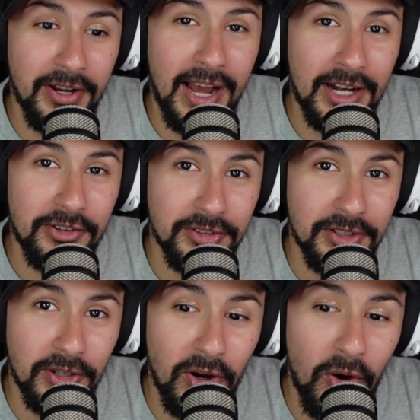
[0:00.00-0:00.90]

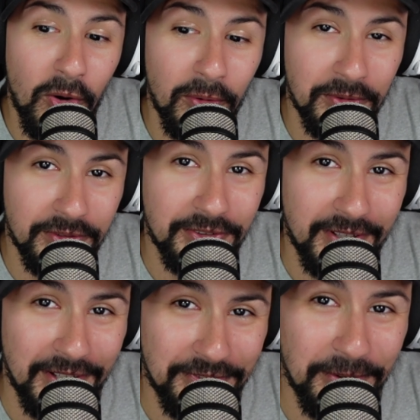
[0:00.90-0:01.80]
actually owns this
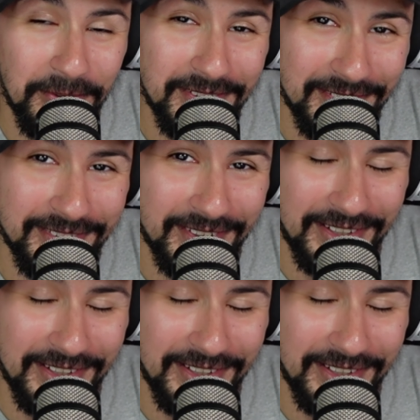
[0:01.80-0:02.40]
console. Just letting